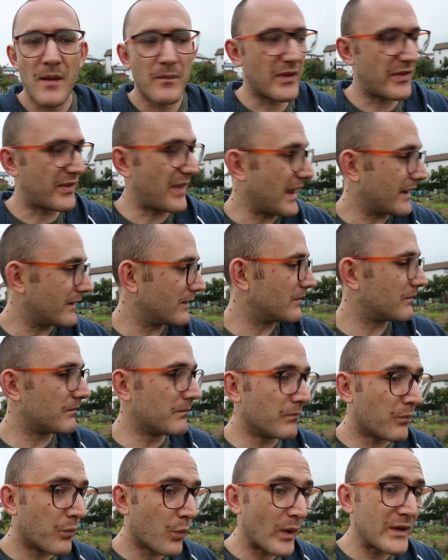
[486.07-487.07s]
But then
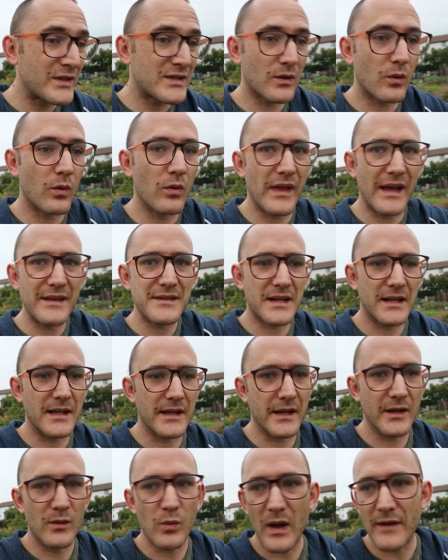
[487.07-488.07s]
once all that's
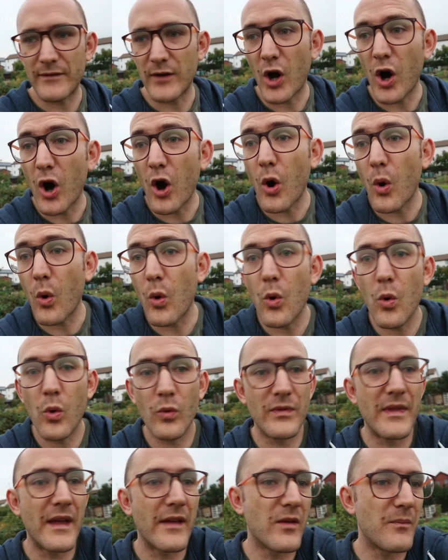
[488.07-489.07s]
cleared, we'll have a whole
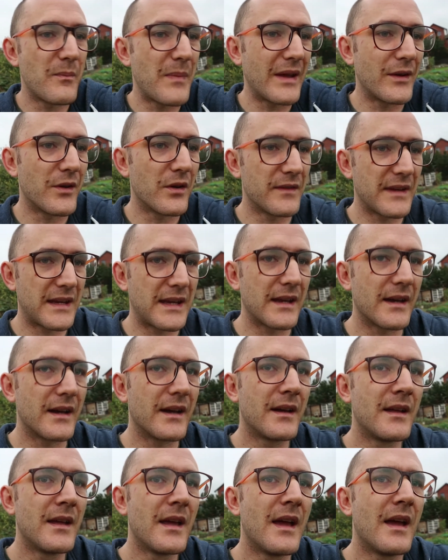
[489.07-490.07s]
another bed over
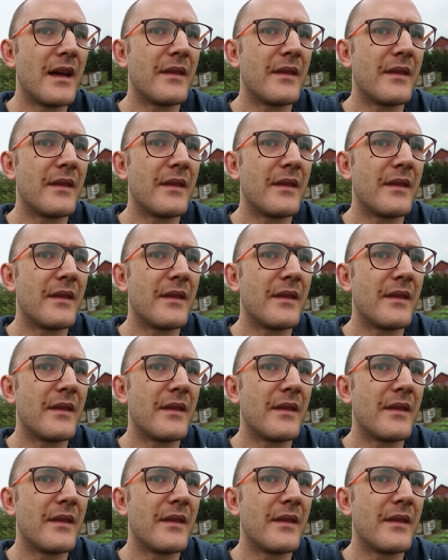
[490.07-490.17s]
here.